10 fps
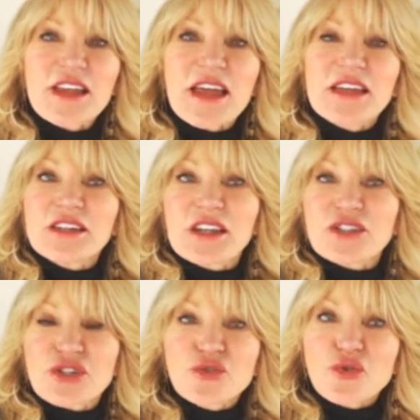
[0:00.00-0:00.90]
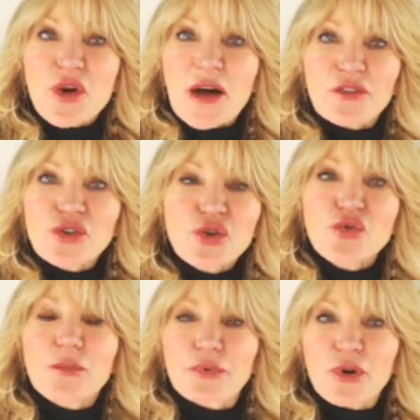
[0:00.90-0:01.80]
into
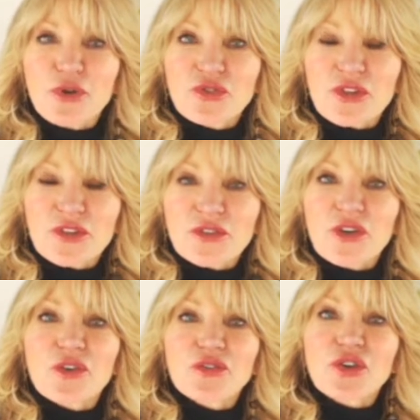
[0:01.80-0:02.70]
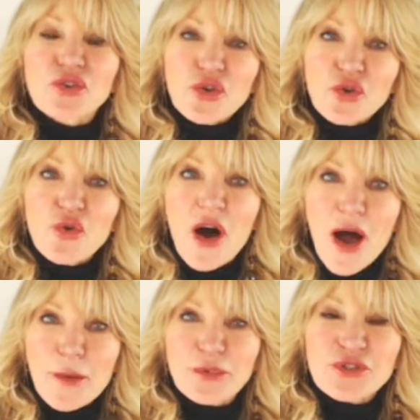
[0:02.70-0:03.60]
new approaches to new
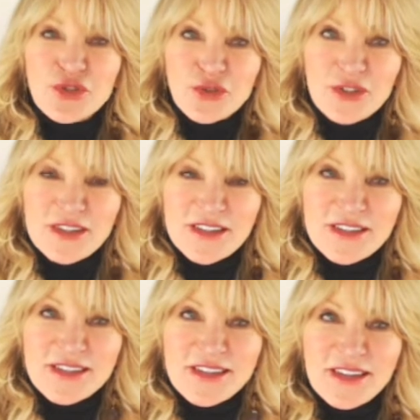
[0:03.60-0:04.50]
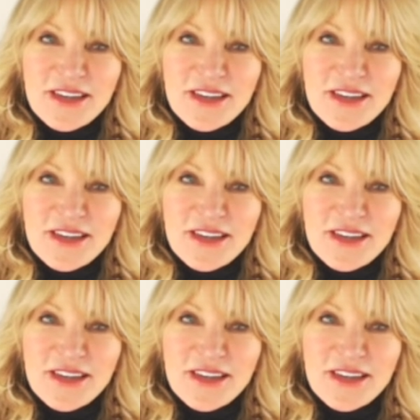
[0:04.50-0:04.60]
opportunities.